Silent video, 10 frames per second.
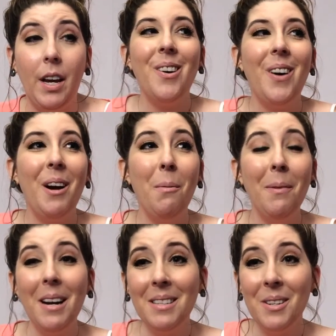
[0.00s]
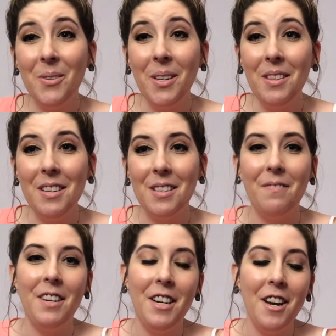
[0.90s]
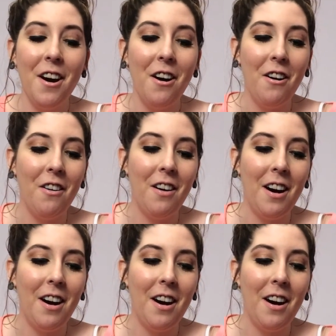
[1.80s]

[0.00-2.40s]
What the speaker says: So I hope you guys enjoyed this video.